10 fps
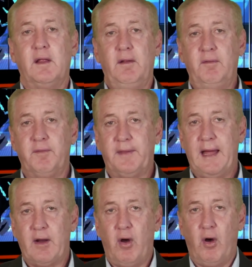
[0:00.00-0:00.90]

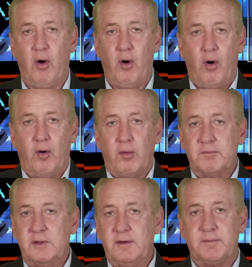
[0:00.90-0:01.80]
that whole
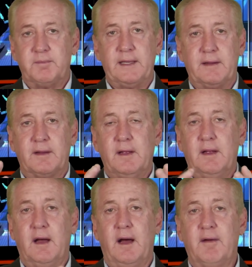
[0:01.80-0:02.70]
movement
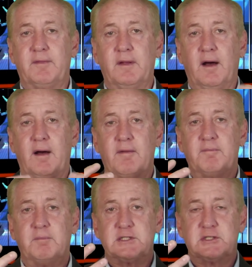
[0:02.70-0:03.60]
of
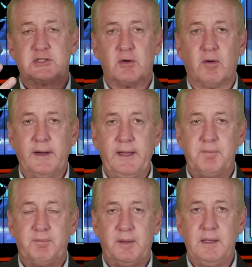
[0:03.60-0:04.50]
majority
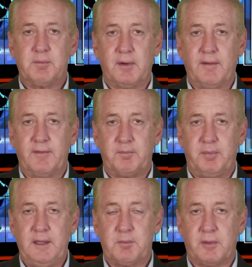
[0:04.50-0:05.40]
of the
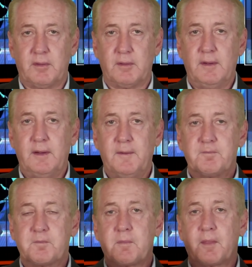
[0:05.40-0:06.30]
people
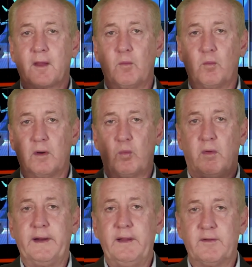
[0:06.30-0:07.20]
were
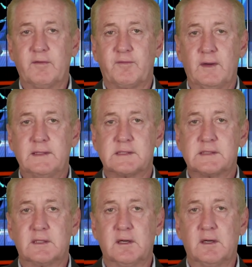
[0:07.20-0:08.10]
wanting their
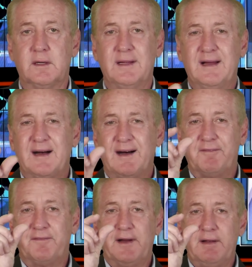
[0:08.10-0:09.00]
voices heard. A
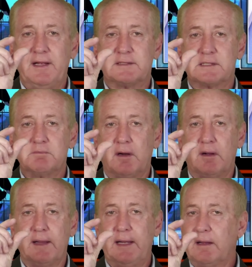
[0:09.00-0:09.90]
very
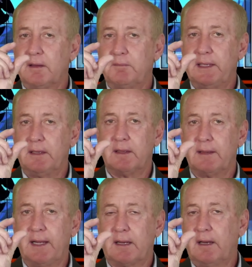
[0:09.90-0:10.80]
small element,
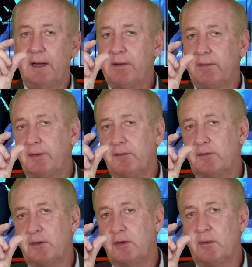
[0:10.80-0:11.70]
like 100 or
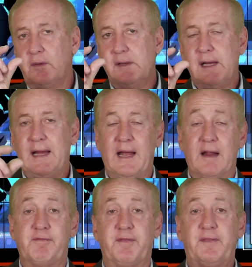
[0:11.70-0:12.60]
2 out
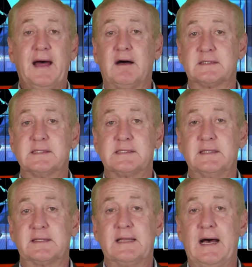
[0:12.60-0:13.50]
of thousands
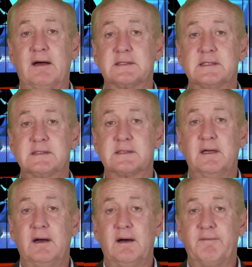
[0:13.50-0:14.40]
and thousands
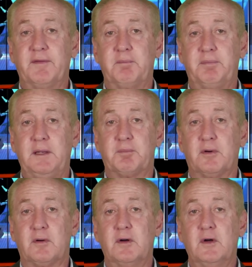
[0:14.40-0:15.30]
of the
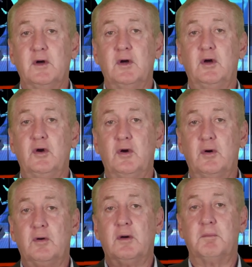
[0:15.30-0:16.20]
people
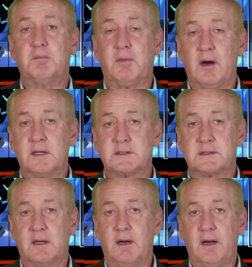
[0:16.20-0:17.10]
who
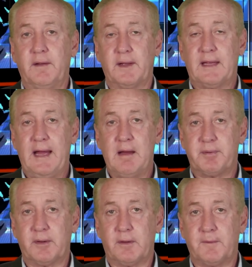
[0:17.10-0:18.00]
marched on the
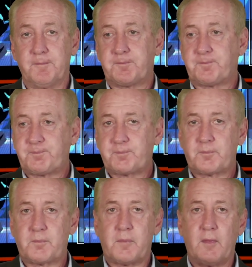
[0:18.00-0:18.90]
Capitol,
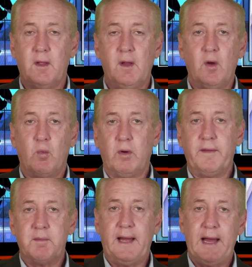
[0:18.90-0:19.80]
were
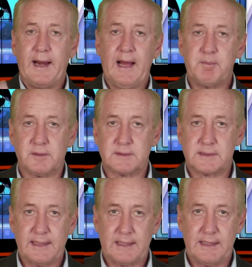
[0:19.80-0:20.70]
the bad apples,
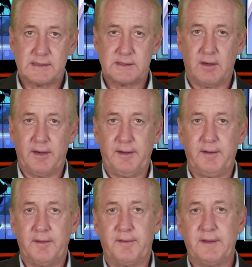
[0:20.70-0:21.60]
like I
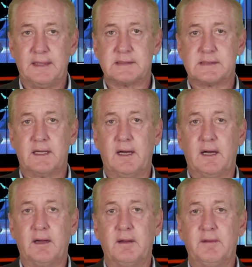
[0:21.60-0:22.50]
started this
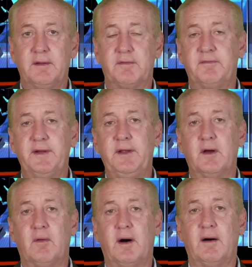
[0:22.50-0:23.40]

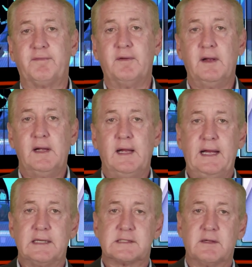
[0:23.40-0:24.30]
video off.
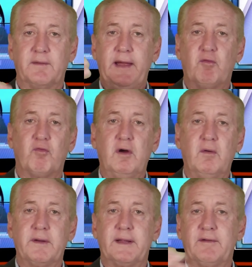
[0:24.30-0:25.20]
And so they
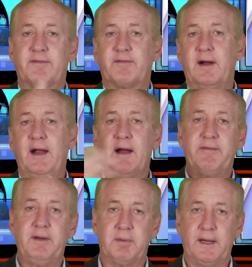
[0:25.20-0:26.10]
ruined it for
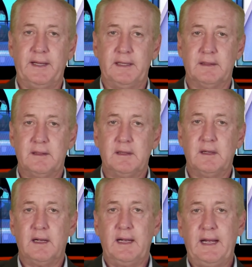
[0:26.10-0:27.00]
everybody.
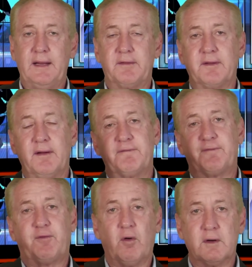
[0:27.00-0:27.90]
And it's
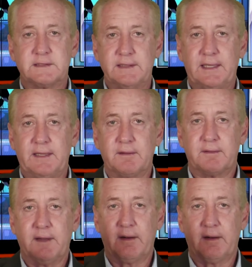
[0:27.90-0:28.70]
unfortunate that